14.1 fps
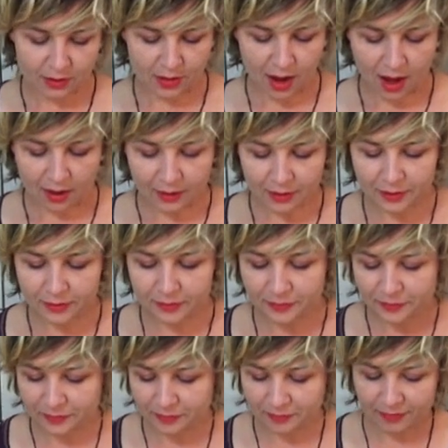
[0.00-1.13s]
duck,
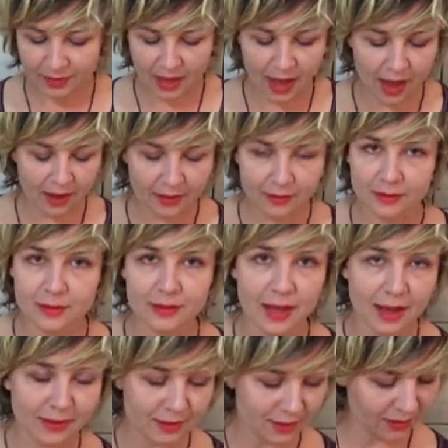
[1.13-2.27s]
and
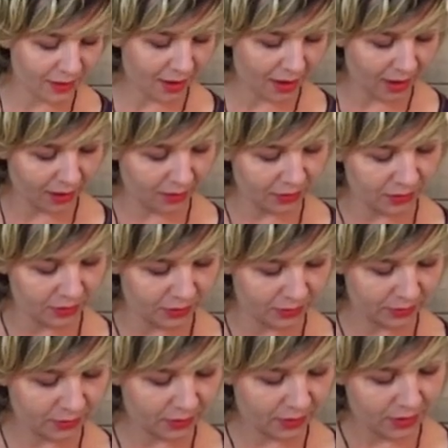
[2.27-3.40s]
let's start
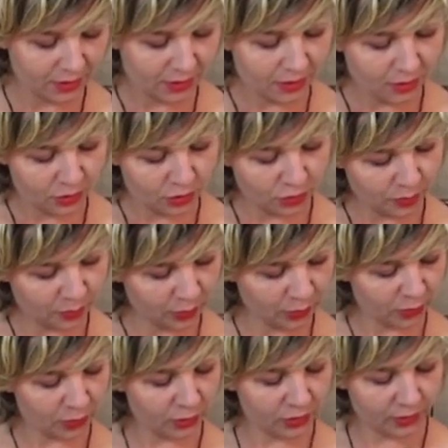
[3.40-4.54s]
to
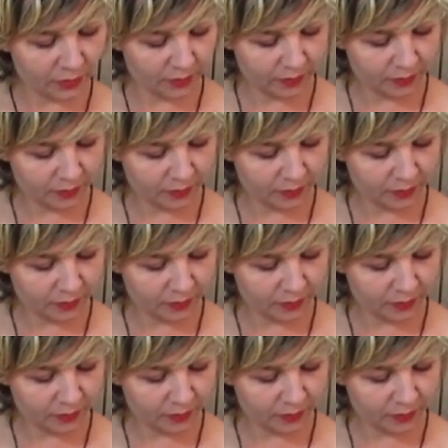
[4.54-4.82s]
put